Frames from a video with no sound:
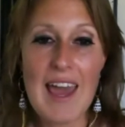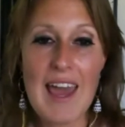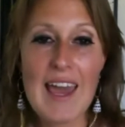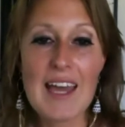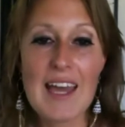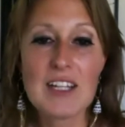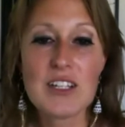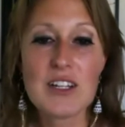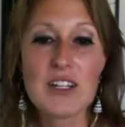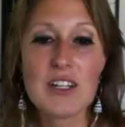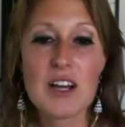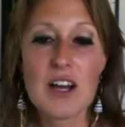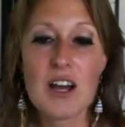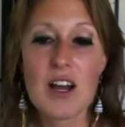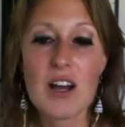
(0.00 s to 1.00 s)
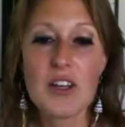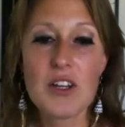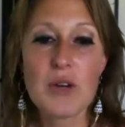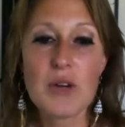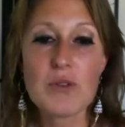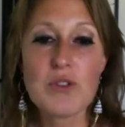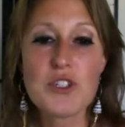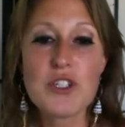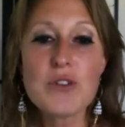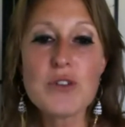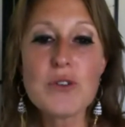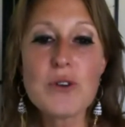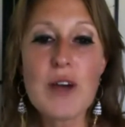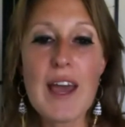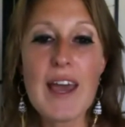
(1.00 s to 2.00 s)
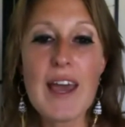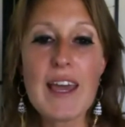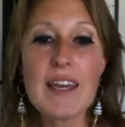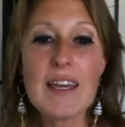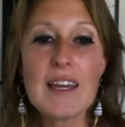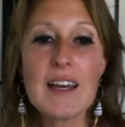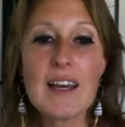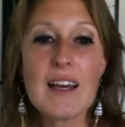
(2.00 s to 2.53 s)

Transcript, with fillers: and you know, do a